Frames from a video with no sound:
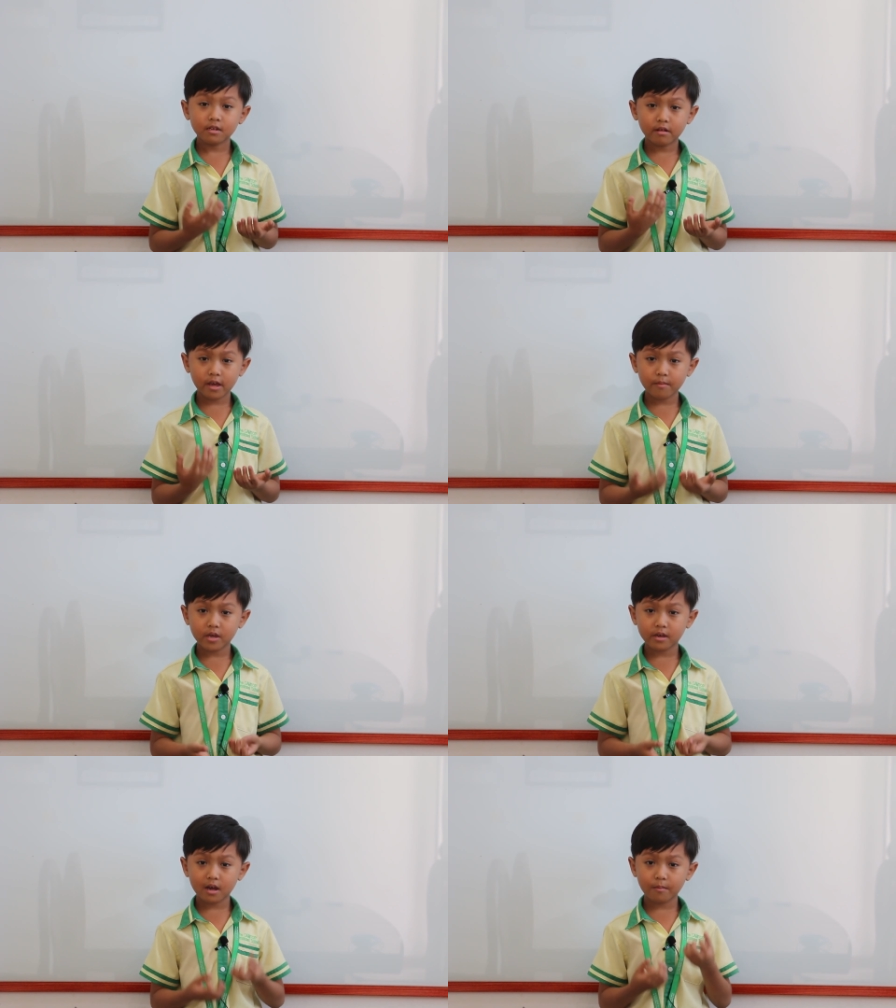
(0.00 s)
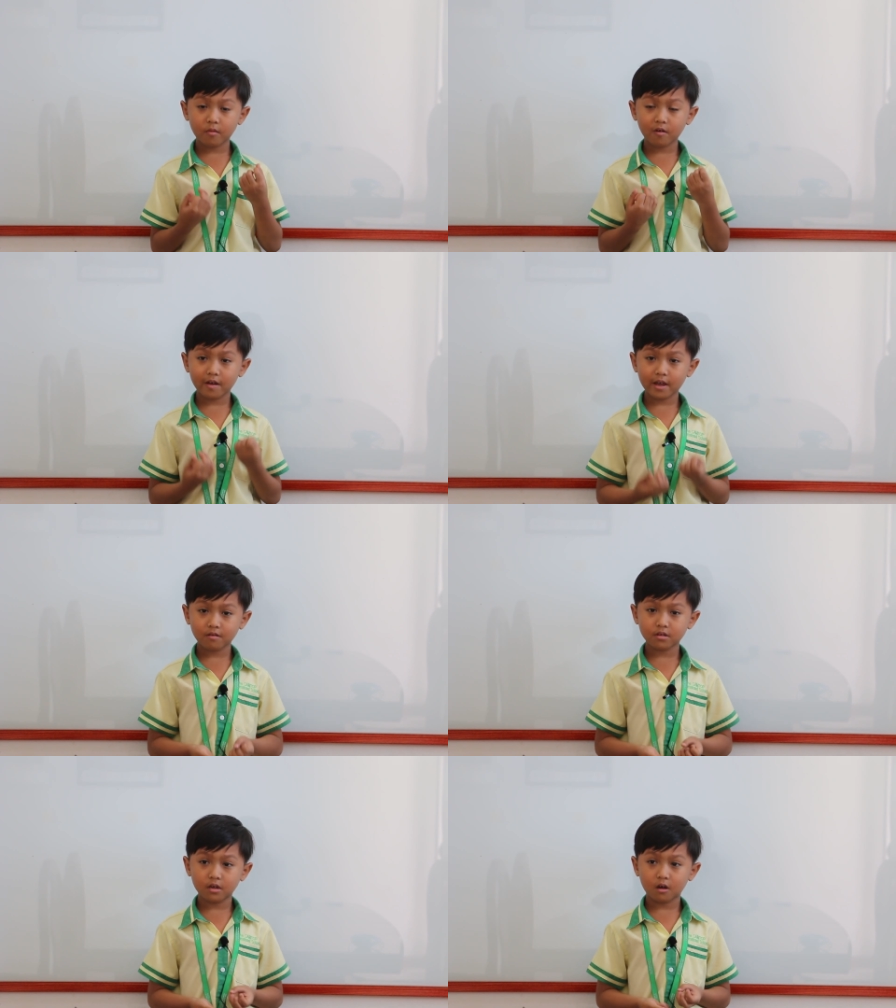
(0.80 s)
They become more
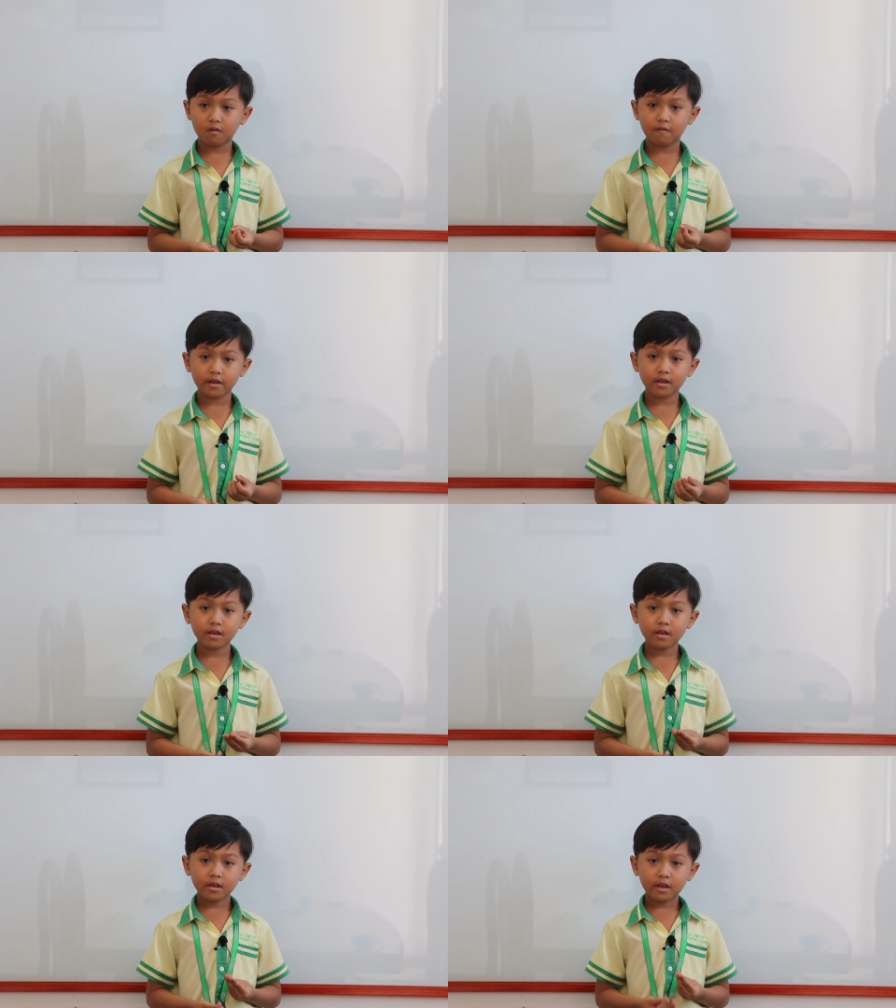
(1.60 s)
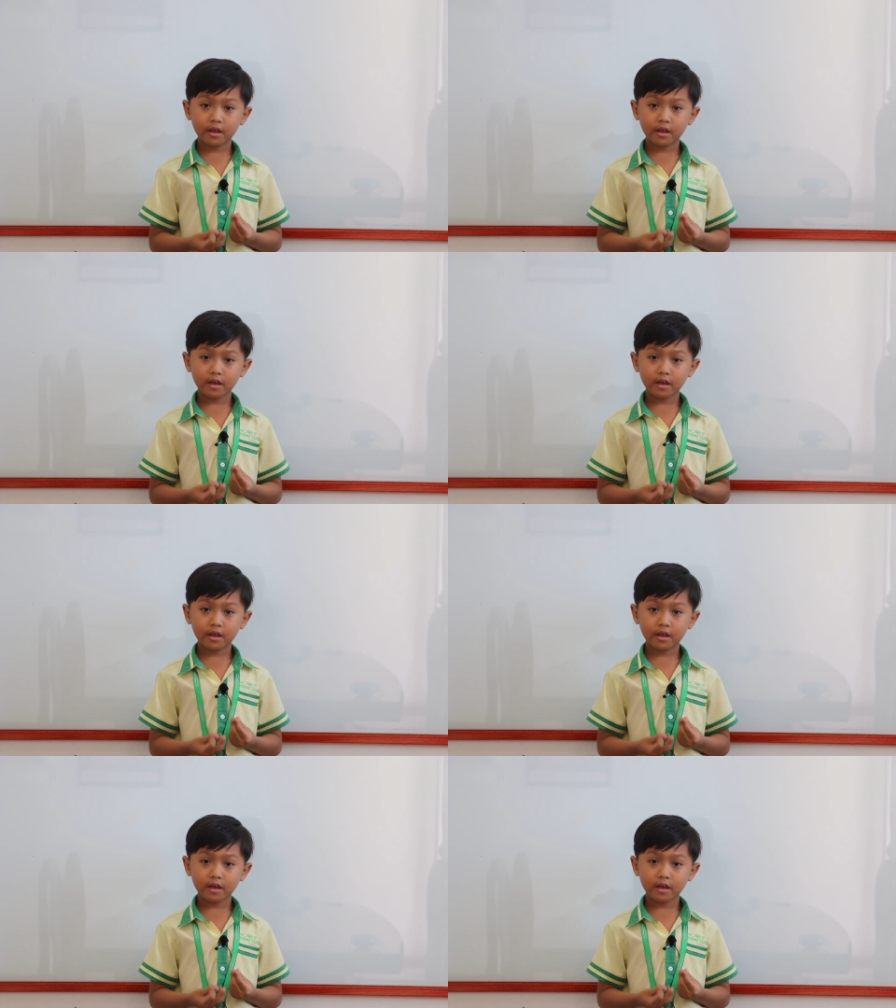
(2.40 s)
outgoing